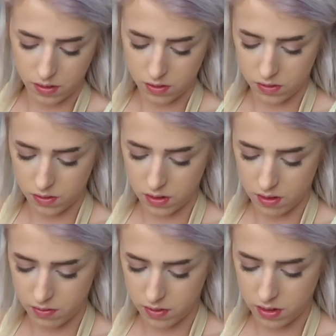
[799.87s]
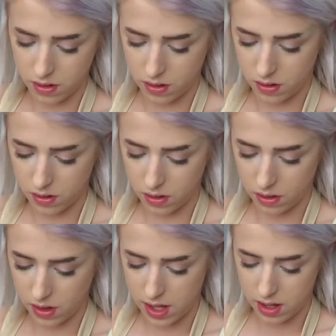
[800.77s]
Just enough to
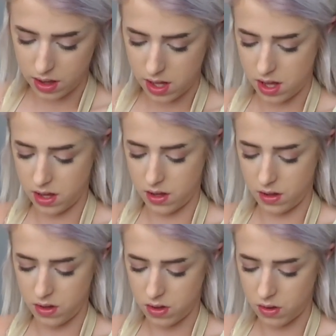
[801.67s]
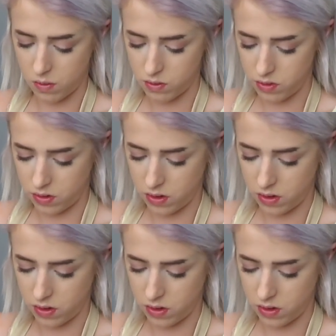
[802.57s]
lightly coat.